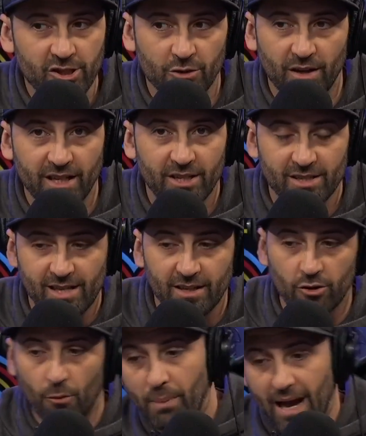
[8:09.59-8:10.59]
when he just had to
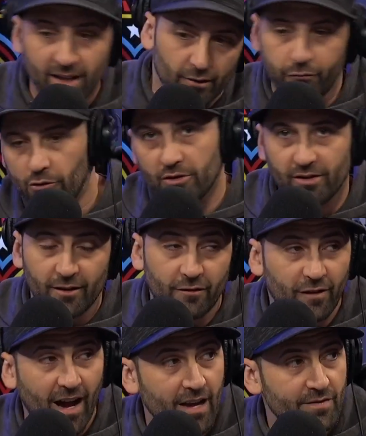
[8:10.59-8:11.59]
go back and forth like
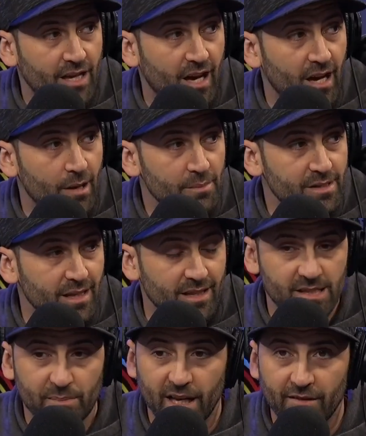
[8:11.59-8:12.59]
5 times in the
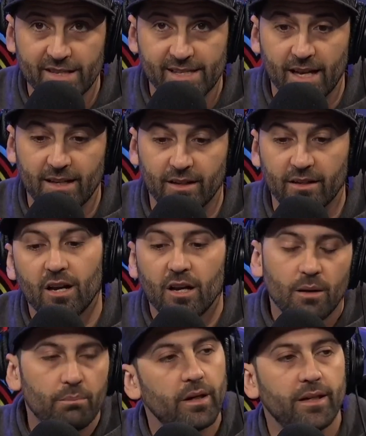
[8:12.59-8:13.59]
span of a second.
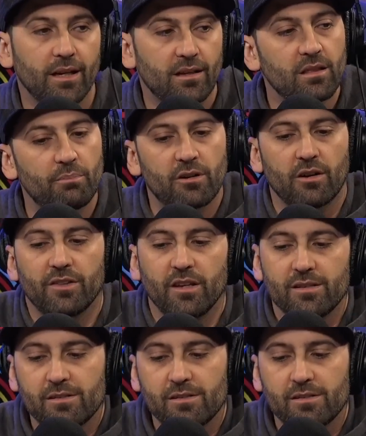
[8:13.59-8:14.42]
But yeah, get the puck off the ice.